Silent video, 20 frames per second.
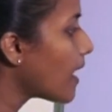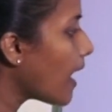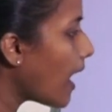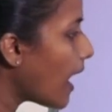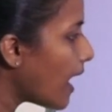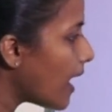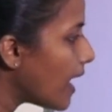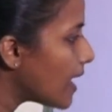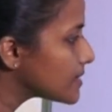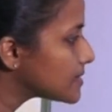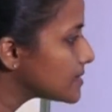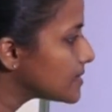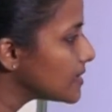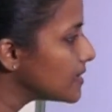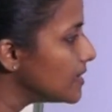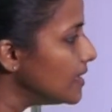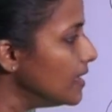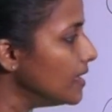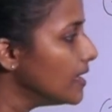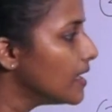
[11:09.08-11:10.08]

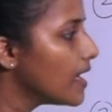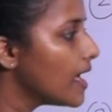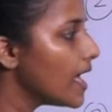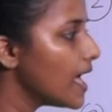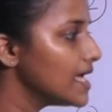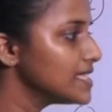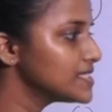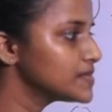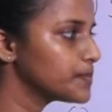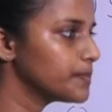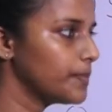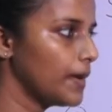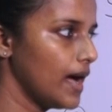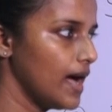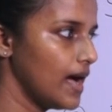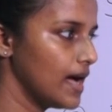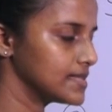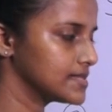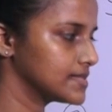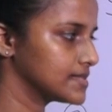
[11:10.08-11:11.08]
Arthur has
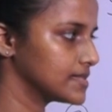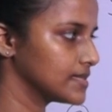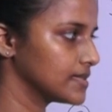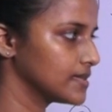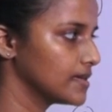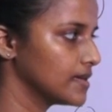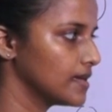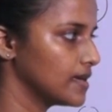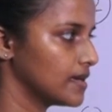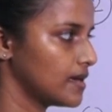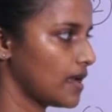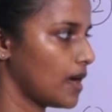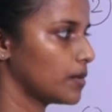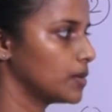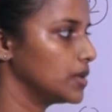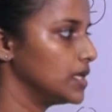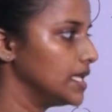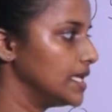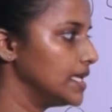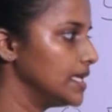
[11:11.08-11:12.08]
passed. Now,
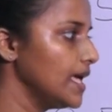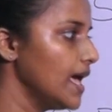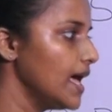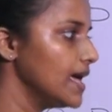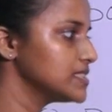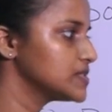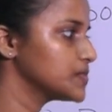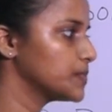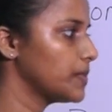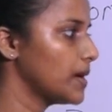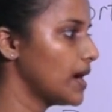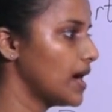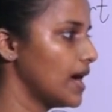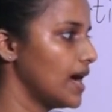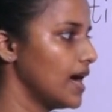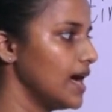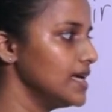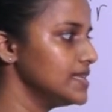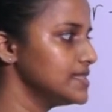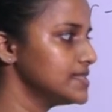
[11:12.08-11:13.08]
he has
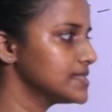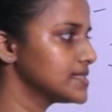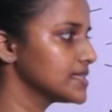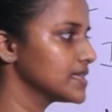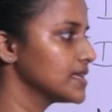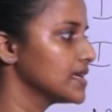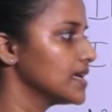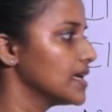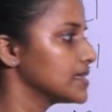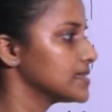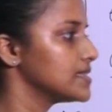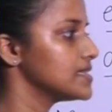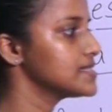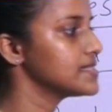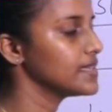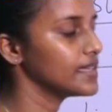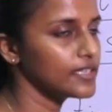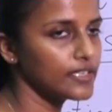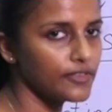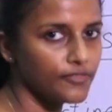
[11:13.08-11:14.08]
passed the
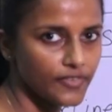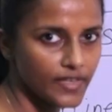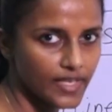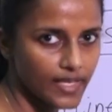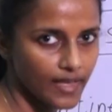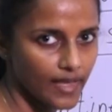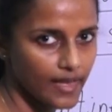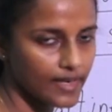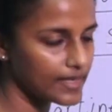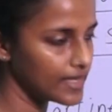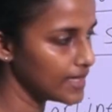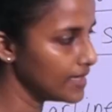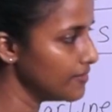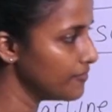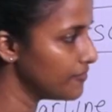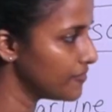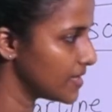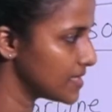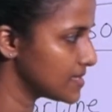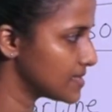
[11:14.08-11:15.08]
certificate in
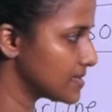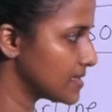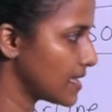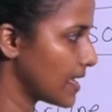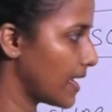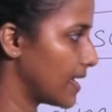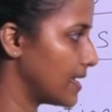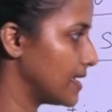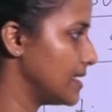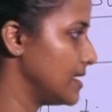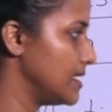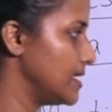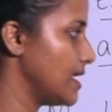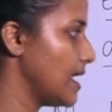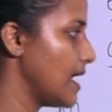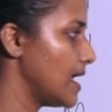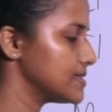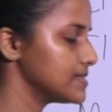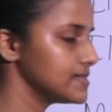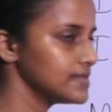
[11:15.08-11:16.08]
first aid. He
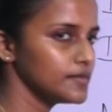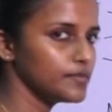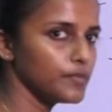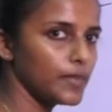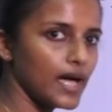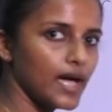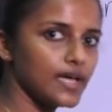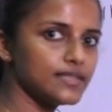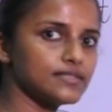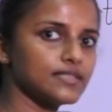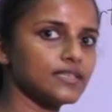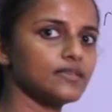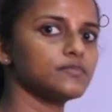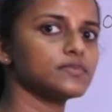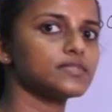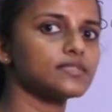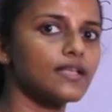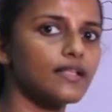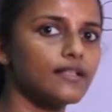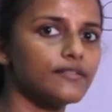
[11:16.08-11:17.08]
hasn't passed
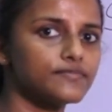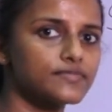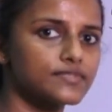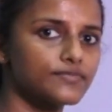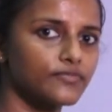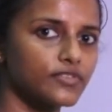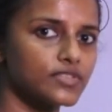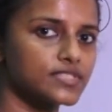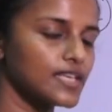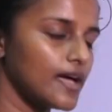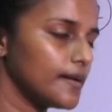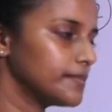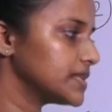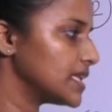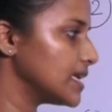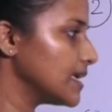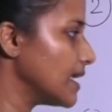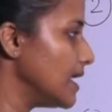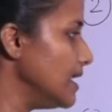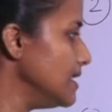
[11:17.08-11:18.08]
himself for
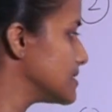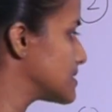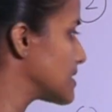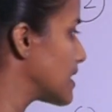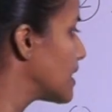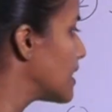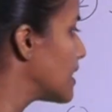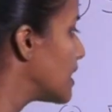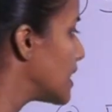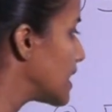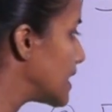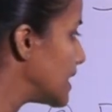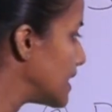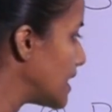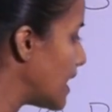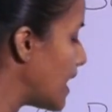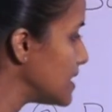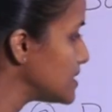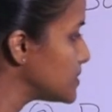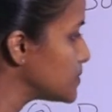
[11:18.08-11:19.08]
something else. He
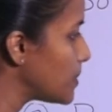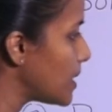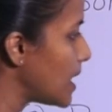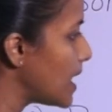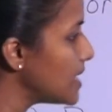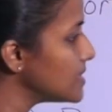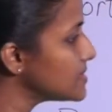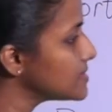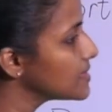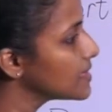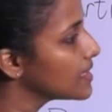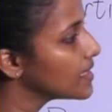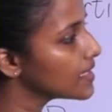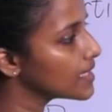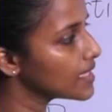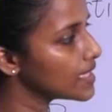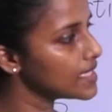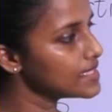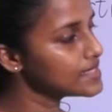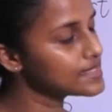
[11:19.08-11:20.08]
has passed
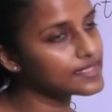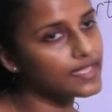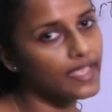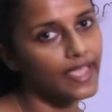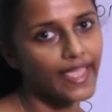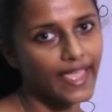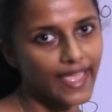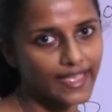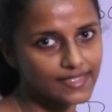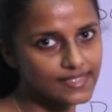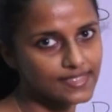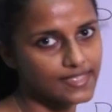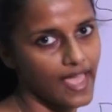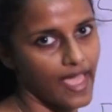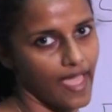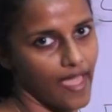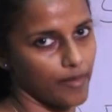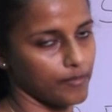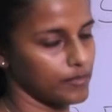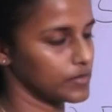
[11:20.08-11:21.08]
his
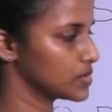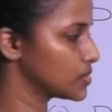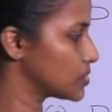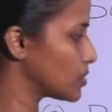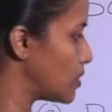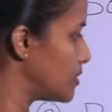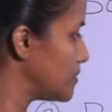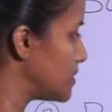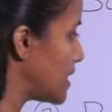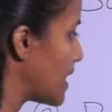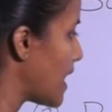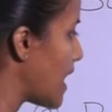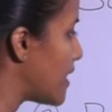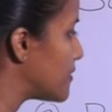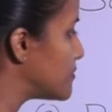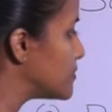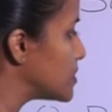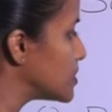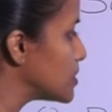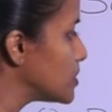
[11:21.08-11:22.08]
exam. So, we
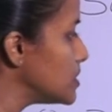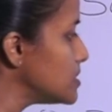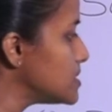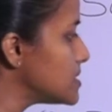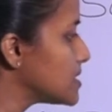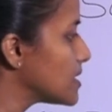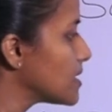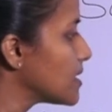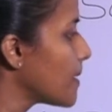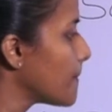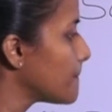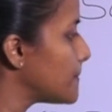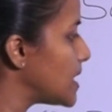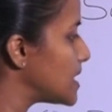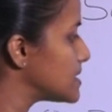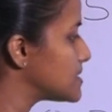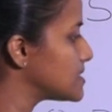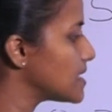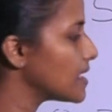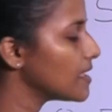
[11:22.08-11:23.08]
have used
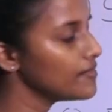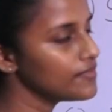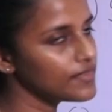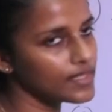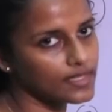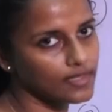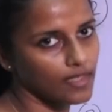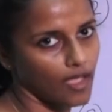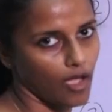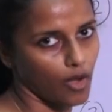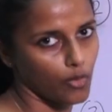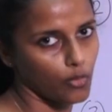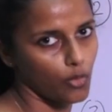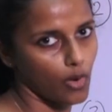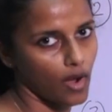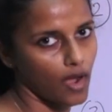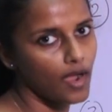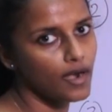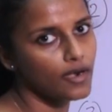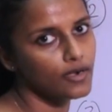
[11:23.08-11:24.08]
passé with
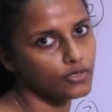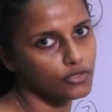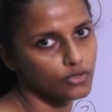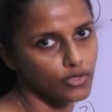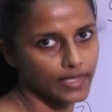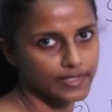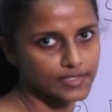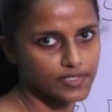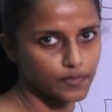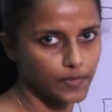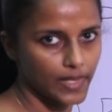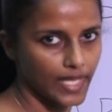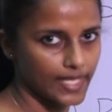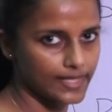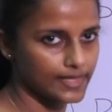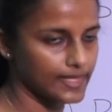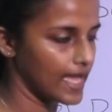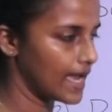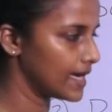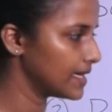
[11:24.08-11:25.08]
avoir to
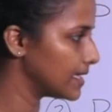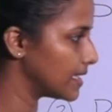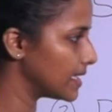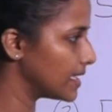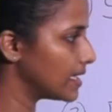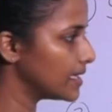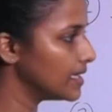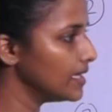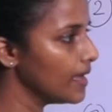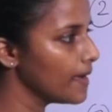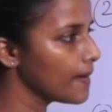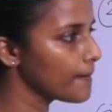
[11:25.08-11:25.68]
explain that in